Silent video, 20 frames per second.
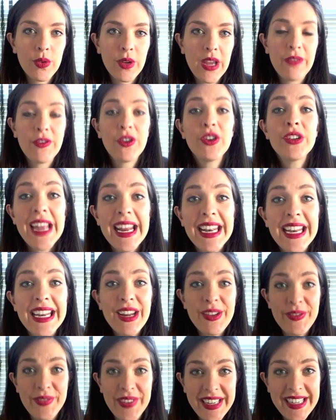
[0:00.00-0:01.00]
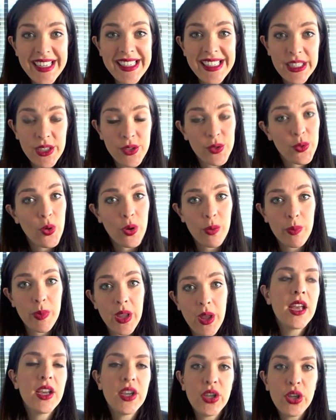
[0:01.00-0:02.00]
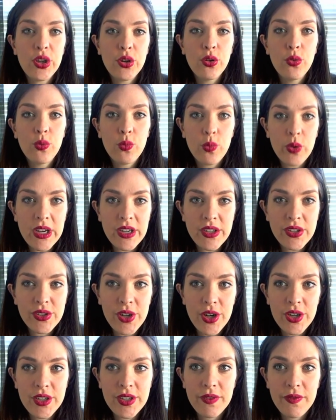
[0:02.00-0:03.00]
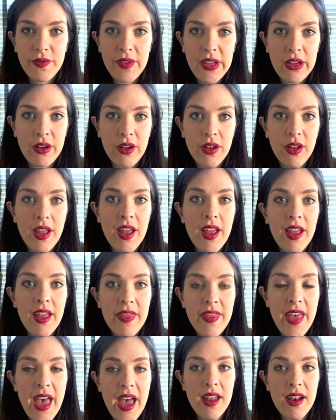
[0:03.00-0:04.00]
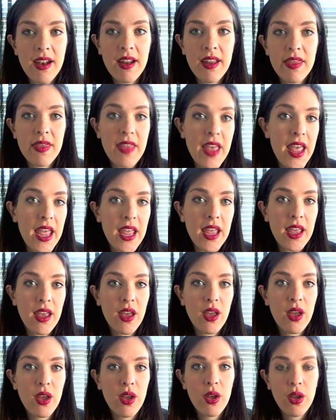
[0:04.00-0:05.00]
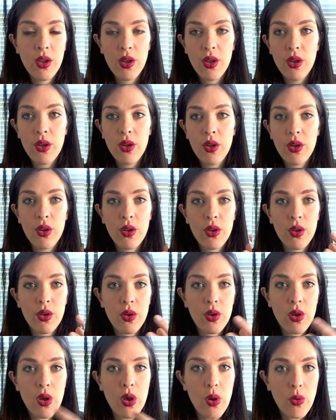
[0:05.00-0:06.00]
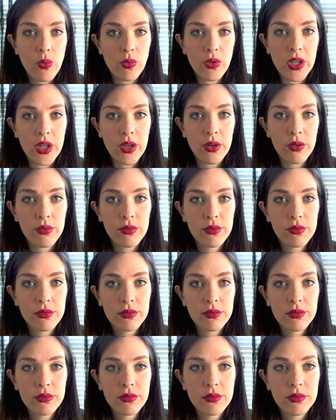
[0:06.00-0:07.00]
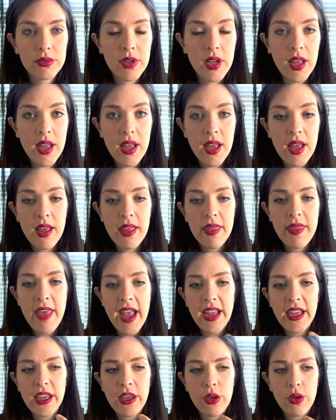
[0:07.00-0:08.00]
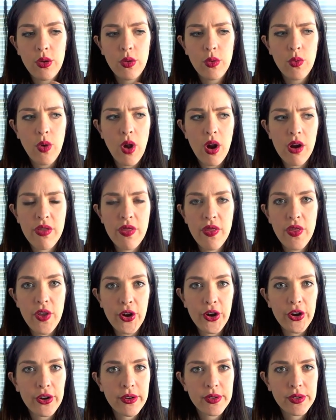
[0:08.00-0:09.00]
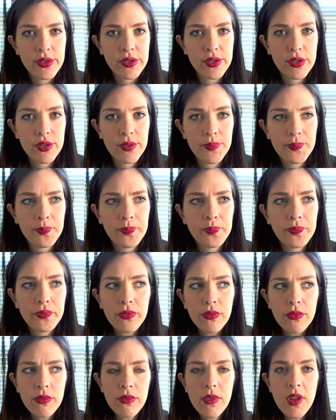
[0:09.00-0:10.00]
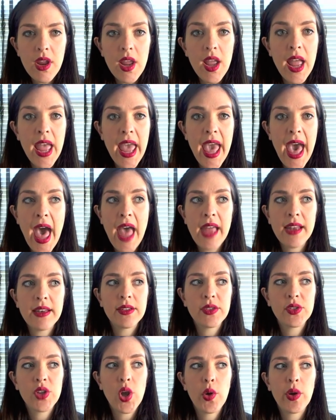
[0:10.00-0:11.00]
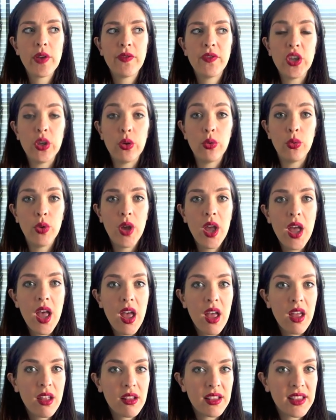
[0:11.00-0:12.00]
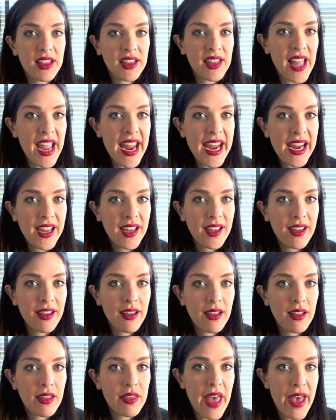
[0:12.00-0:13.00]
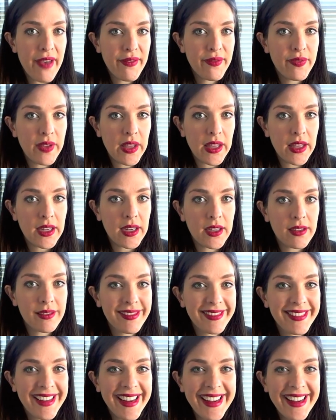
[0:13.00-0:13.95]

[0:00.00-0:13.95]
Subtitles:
If you're dating a Venus and Scorpio, you will start to feel that they own you, that you are theirs. And so if you like that feeling,